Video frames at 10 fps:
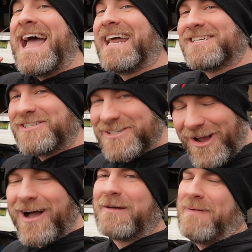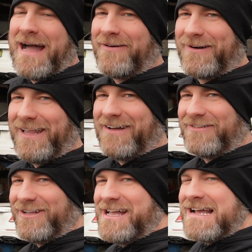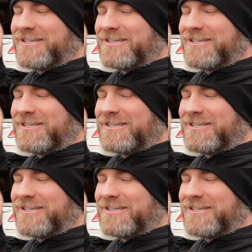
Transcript: at a stock power level,